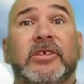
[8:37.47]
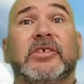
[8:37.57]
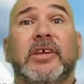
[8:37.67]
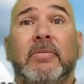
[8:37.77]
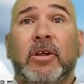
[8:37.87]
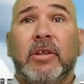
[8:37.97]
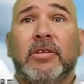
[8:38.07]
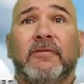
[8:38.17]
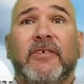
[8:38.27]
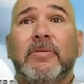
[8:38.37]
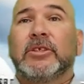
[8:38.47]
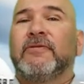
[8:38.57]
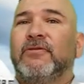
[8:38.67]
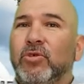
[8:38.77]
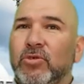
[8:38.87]
For the summer, the
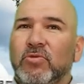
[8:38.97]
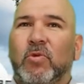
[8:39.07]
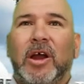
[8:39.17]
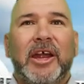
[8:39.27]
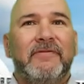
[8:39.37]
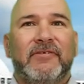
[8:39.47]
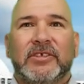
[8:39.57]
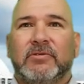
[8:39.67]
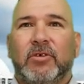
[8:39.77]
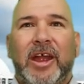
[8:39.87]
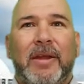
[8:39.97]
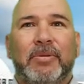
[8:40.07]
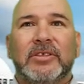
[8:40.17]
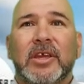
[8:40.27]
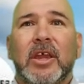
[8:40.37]
famous Food and Wine Festival
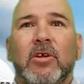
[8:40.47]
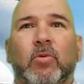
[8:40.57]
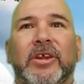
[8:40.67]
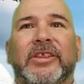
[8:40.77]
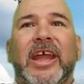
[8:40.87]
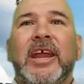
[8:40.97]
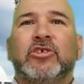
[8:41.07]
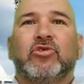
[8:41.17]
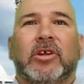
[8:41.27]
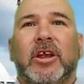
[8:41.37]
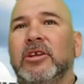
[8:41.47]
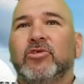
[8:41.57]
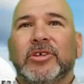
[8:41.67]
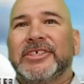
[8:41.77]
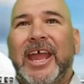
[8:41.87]
happens, with extra
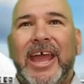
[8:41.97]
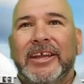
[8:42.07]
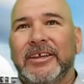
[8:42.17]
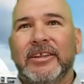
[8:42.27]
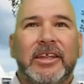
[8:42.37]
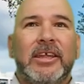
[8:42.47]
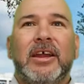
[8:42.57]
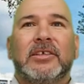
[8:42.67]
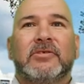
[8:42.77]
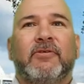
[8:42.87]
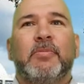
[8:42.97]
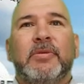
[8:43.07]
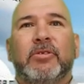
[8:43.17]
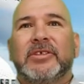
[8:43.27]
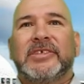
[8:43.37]
countries added in the kiosks for
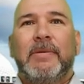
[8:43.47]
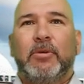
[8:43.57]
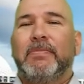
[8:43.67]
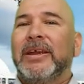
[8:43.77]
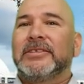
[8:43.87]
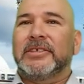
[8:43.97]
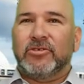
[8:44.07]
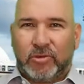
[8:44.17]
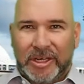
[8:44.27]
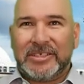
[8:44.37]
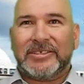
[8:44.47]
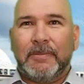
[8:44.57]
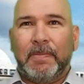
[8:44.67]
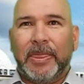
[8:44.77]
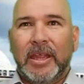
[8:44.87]
people to sample bites and
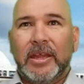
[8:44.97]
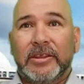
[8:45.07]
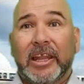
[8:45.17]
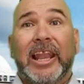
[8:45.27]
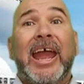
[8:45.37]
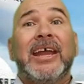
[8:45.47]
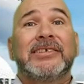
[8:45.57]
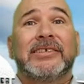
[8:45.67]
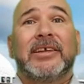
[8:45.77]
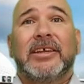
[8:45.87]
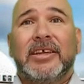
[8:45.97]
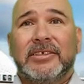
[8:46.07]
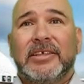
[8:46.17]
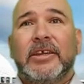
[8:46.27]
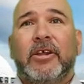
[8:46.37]
drinks. The last
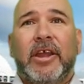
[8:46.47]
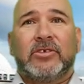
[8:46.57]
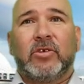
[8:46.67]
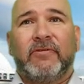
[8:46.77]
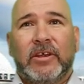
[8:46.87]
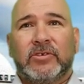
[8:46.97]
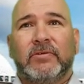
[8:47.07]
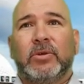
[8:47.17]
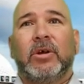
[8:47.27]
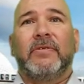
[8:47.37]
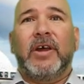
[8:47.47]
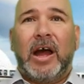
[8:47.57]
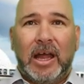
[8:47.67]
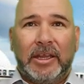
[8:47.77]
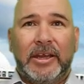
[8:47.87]
is the International Festival of the
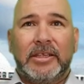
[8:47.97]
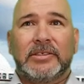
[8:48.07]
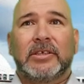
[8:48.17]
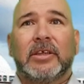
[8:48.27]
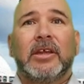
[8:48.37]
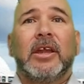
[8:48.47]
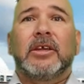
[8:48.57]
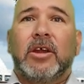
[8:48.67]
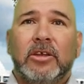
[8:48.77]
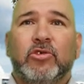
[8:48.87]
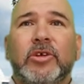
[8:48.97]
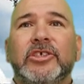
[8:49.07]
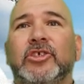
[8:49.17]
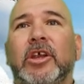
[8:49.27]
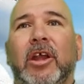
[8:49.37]
Holidays.
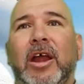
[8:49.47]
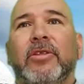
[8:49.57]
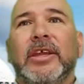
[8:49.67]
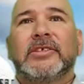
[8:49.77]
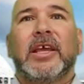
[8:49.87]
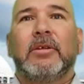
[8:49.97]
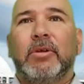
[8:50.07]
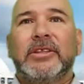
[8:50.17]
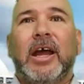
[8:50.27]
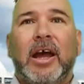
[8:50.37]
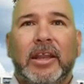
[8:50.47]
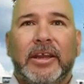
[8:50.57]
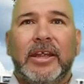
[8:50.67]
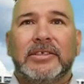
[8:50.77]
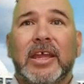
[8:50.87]
Countries share how they celebrate the
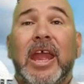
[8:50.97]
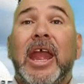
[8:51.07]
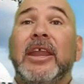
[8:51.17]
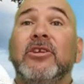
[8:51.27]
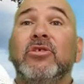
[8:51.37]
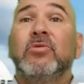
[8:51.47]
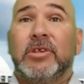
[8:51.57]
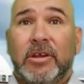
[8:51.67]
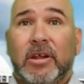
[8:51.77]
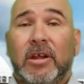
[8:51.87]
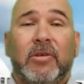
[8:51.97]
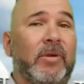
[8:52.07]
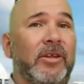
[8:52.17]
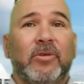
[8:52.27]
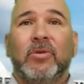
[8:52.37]
holidays and New Year
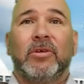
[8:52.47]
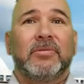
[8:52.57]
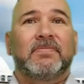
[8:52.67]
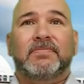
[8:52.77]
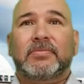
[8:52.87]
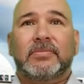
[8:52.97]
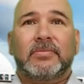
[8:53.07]
around the world.